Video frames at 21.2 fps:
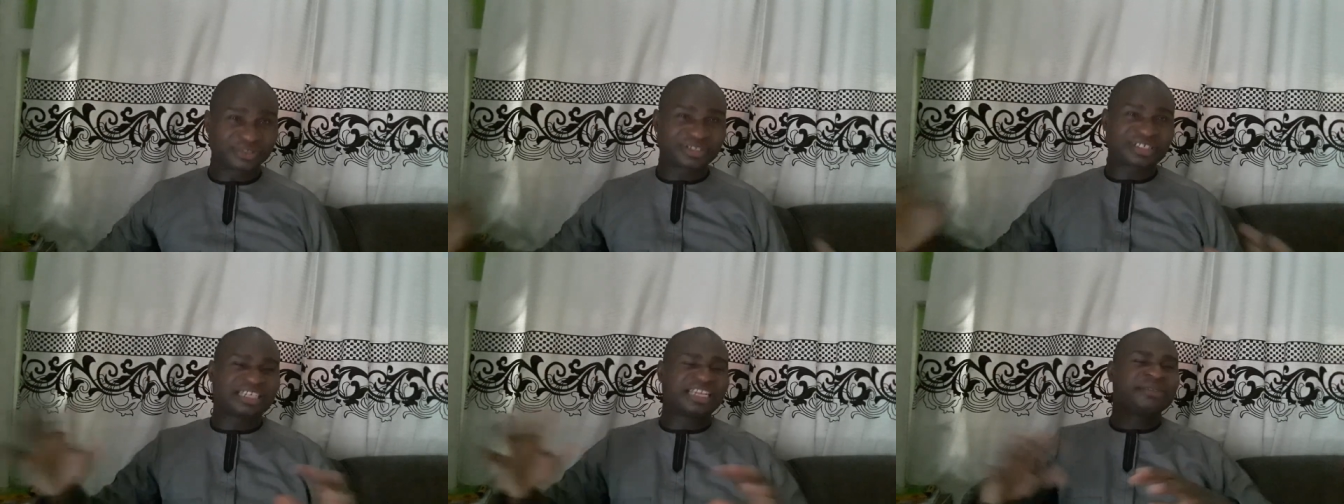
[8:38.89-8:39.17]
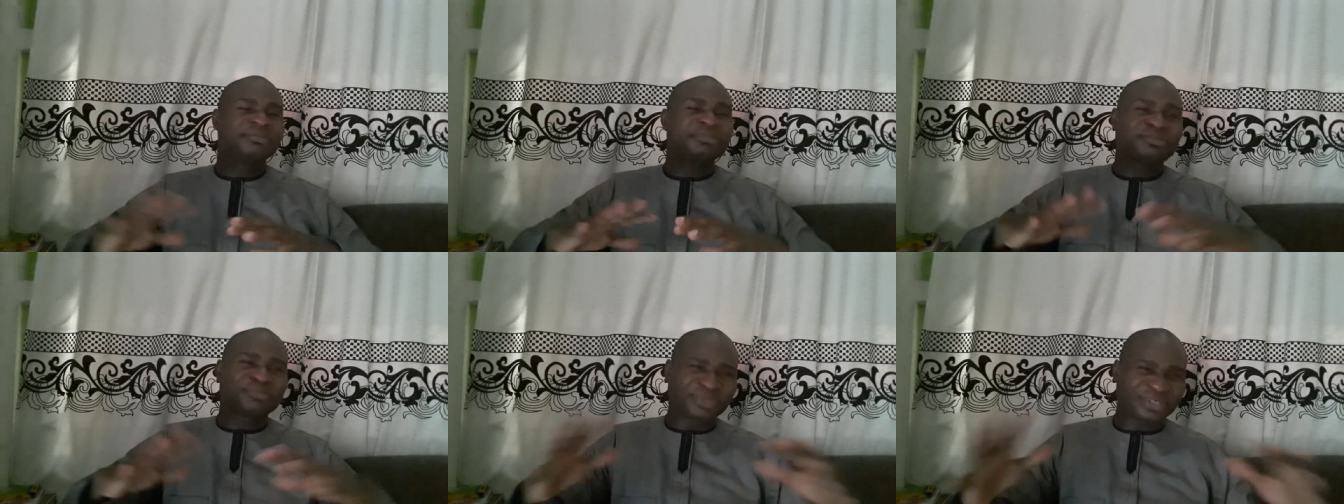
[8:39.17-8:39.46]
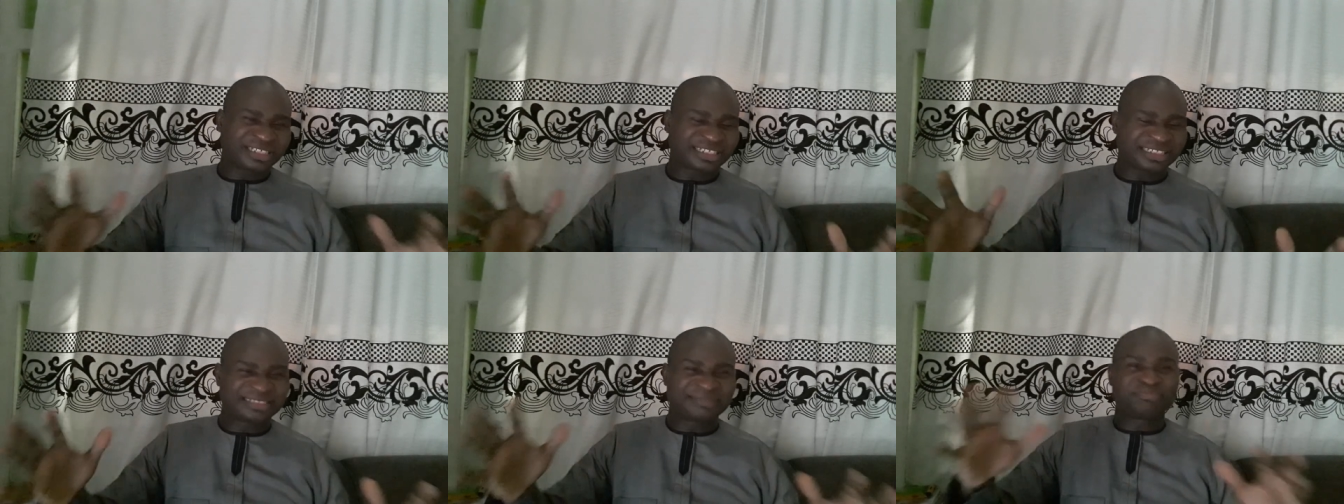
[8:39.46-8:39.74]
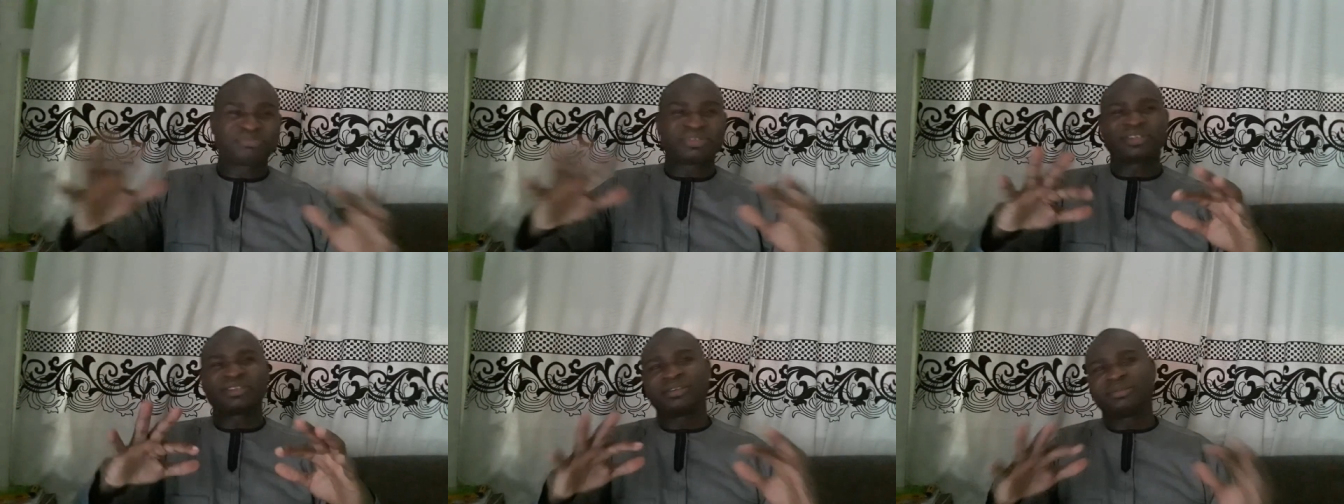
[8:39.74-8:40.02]
Okay, let me
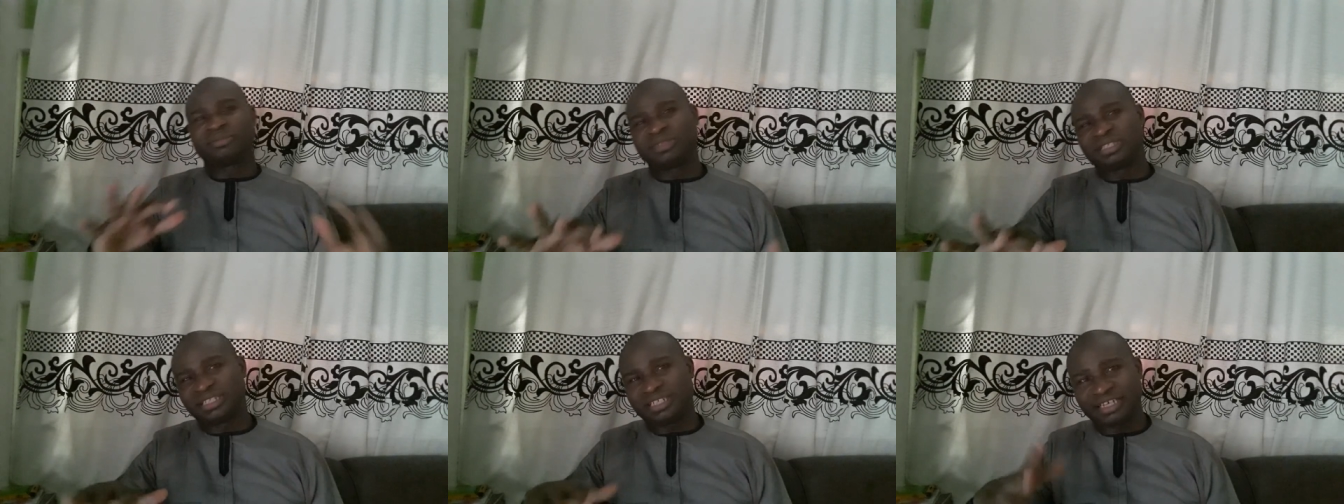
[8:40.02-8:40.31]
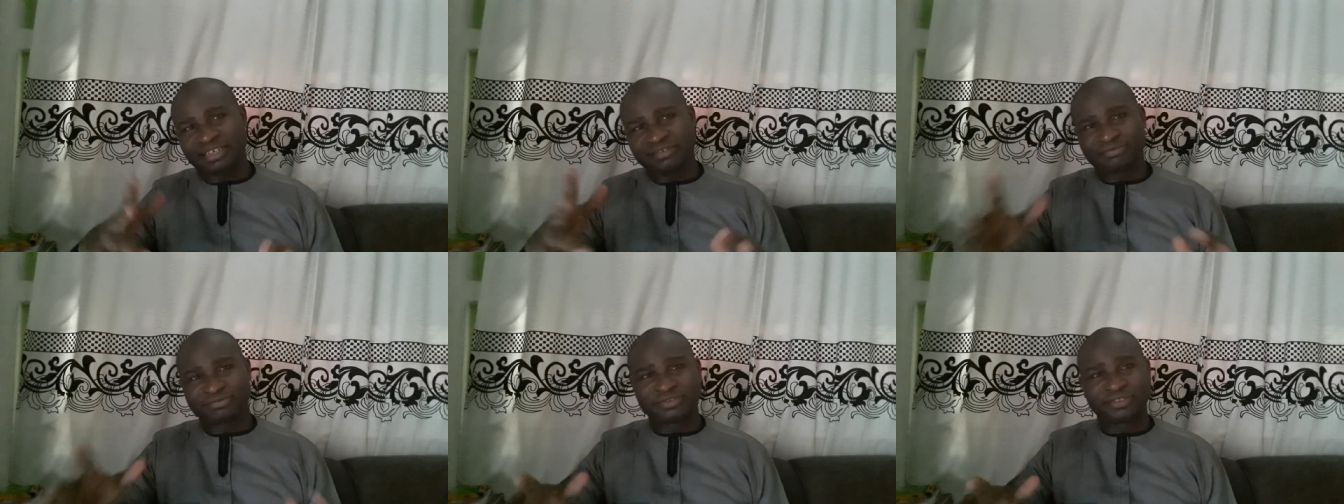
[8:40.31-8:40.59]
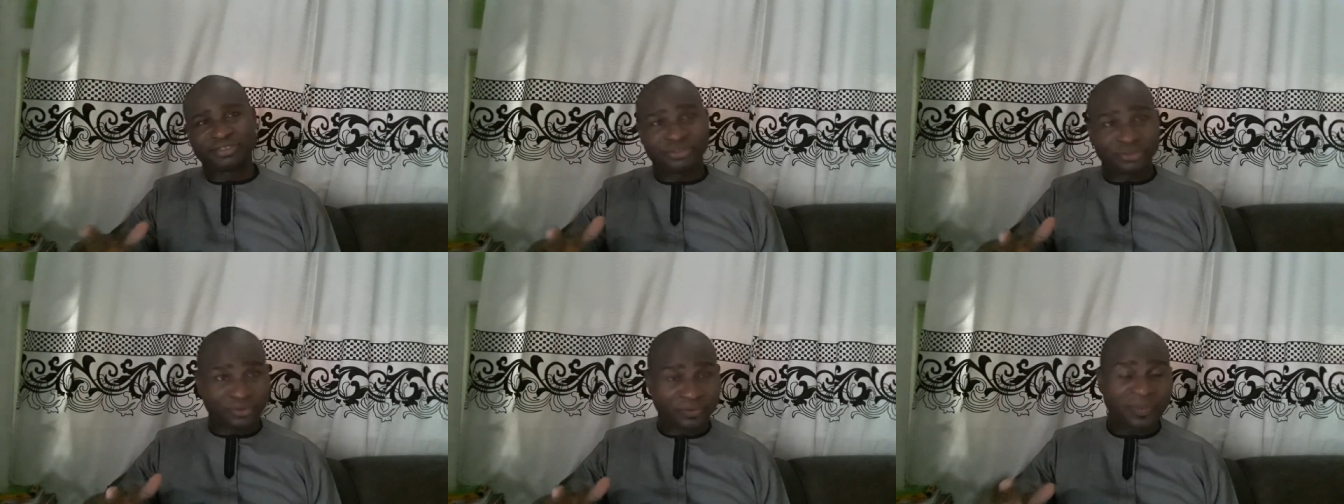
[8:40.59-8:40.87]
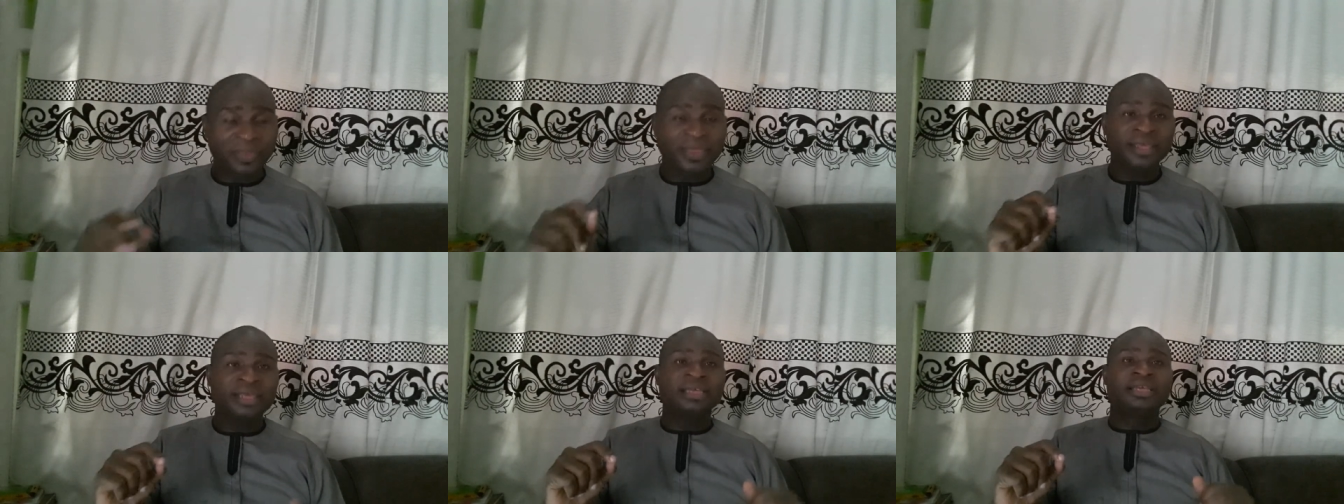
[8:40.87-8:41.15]
break programming down for
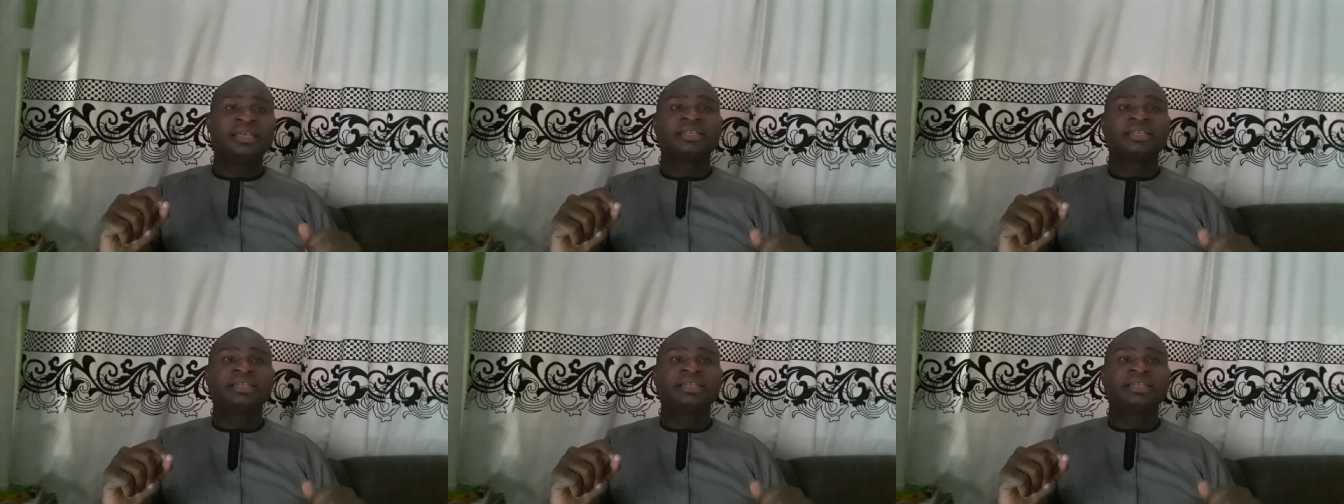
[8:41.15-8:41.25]
you.